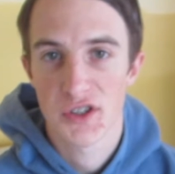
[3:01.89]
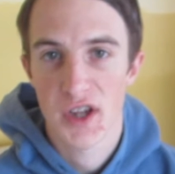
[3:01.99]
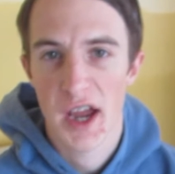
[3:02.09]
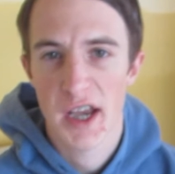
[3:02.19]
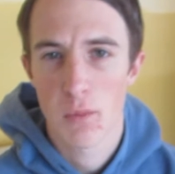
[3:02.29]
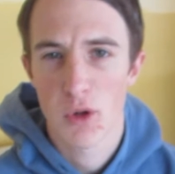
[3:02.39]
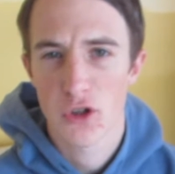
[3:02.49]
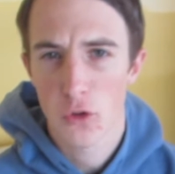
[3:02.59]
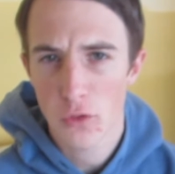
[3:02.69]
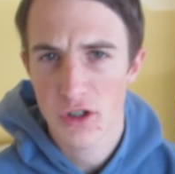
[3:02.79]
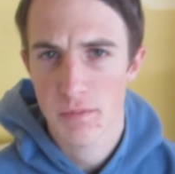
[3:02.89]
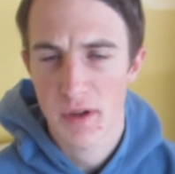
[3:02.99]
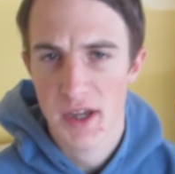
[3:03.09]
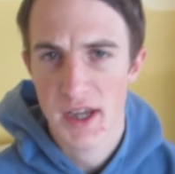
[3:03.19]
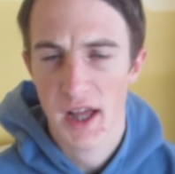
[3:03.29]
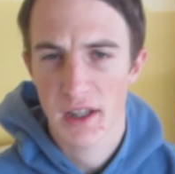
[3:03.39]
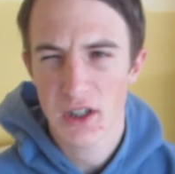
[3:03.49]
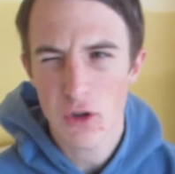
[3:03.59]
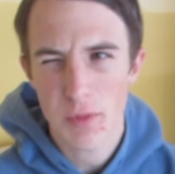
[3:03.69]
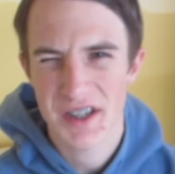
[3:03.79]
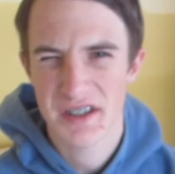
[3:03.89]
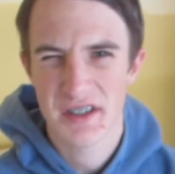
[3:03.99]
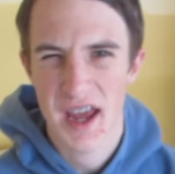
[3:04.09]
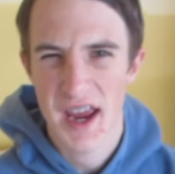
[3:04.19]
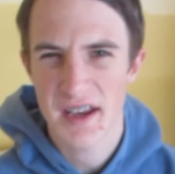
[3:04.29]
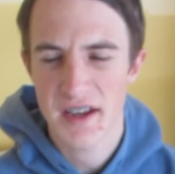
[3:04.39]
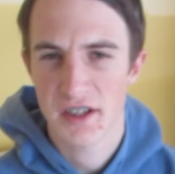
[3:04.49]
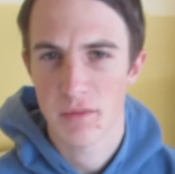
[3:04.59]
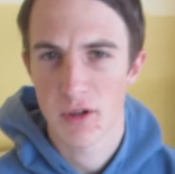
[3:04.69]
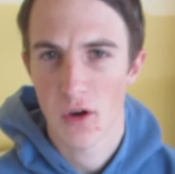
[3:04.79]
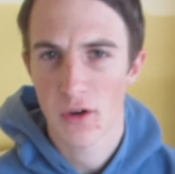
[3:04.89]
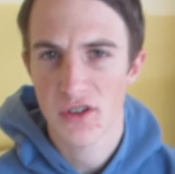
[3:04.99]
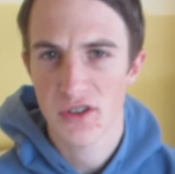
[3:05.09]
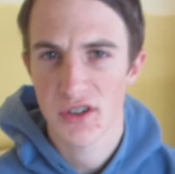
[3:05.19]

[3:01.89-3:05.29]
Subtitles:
Stadium, which looked to be a little bit sandy, to be honest.